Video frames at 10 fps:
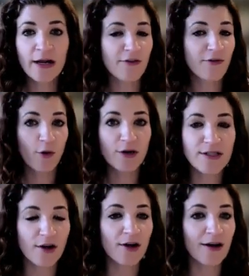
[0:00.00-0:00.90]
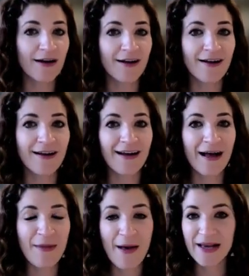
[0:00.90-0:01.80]
and of course
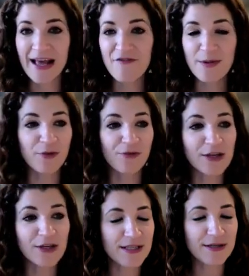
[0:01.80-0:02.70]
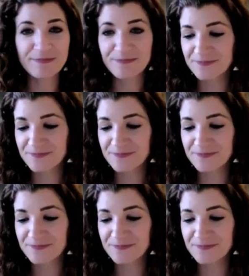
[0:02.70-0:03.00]
I'm happy to have people reuse them.